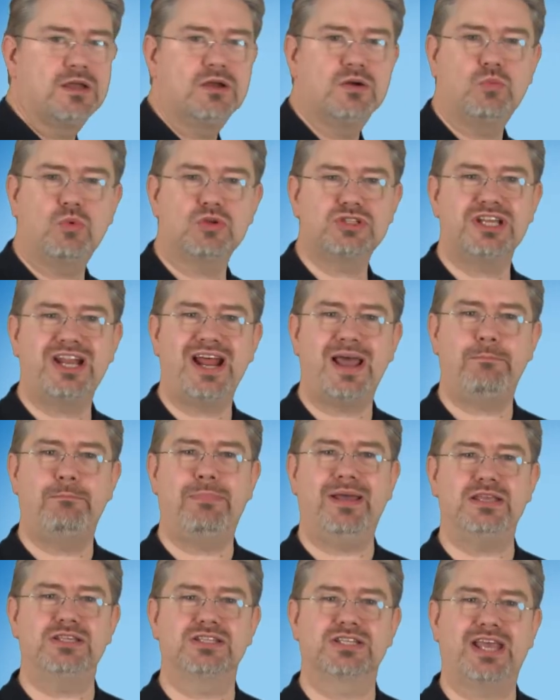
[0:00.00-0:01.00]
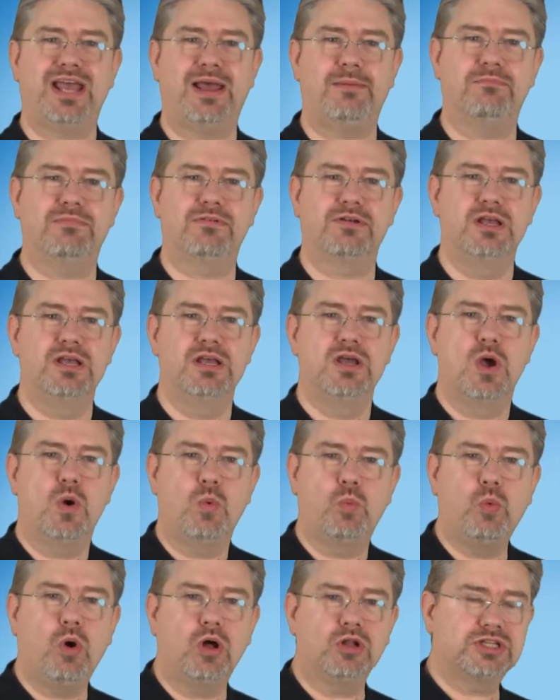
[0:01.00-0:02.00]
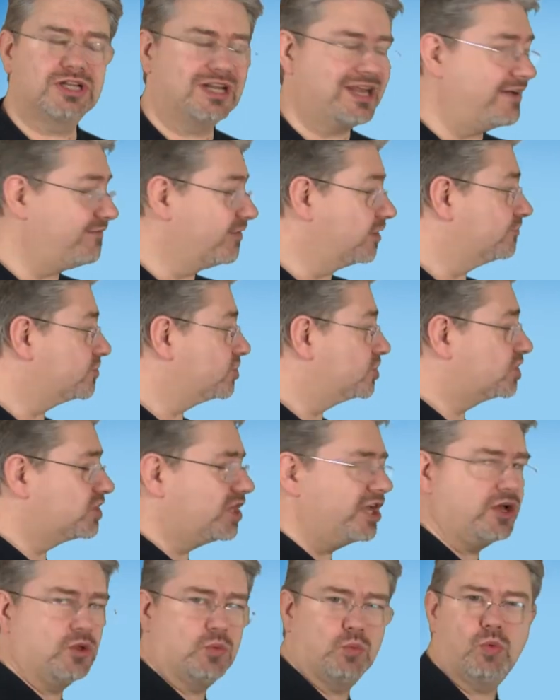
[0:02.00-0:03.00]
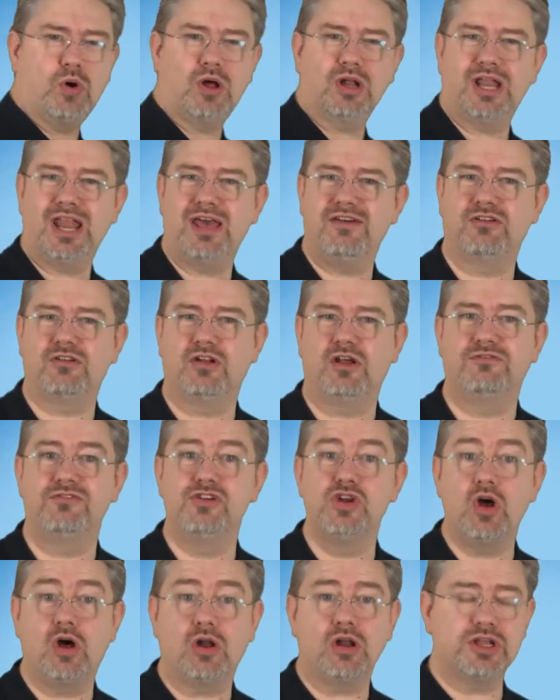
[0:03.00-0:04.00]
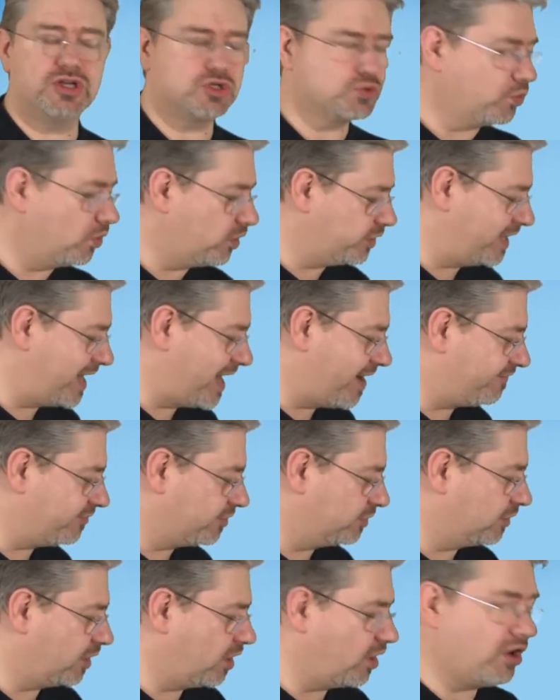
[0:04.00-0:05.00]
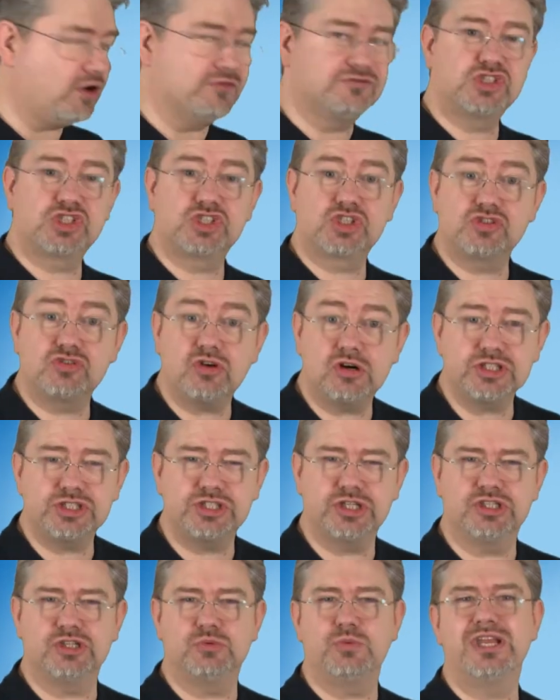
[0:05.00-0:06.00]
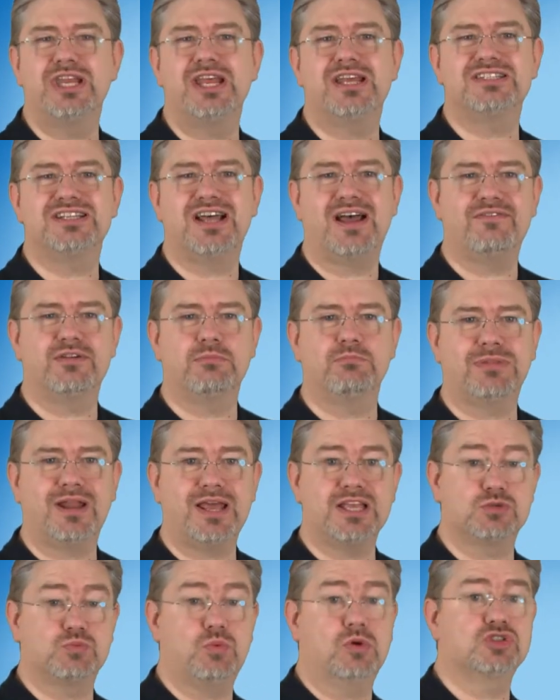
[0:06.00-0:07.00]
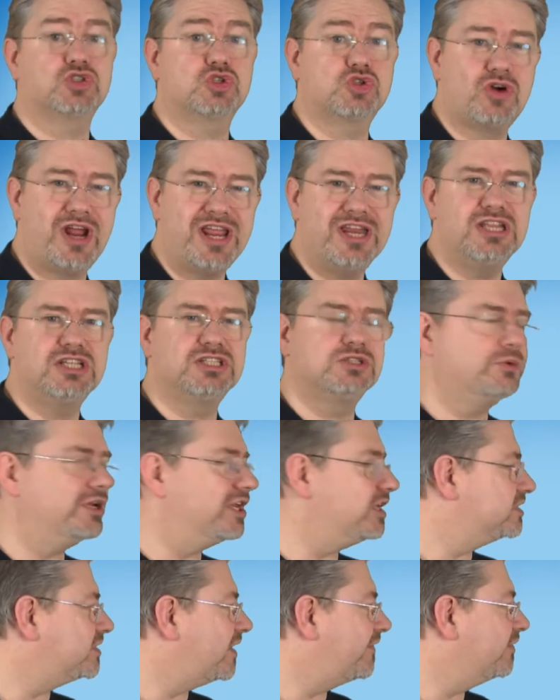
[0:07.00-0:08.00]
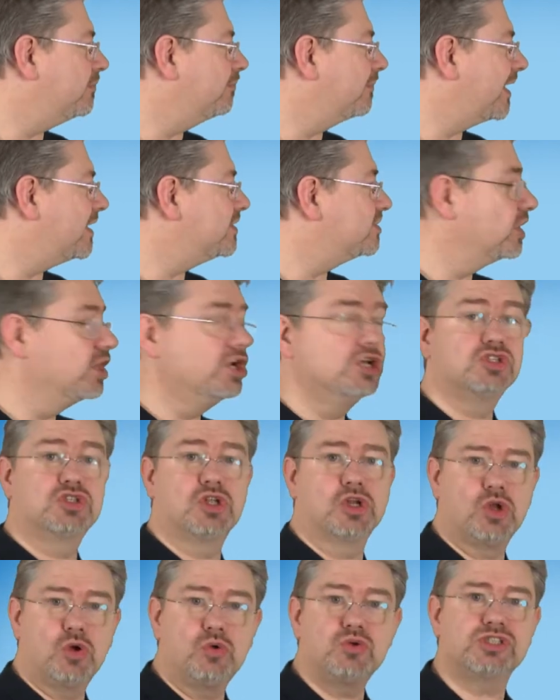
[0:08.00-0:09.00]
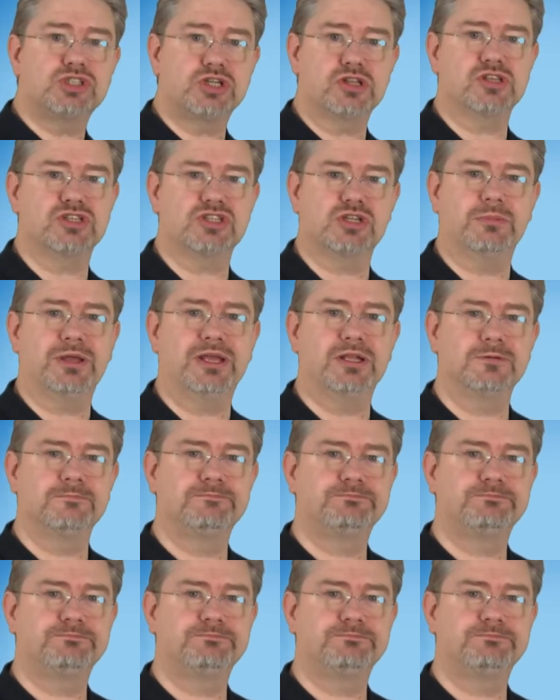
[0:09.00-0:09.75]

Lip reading: What's in our base camp? What level of skill, what level of knowledge, what level of structure do we need to have in place? What training do we need to have in place to launch at the summit?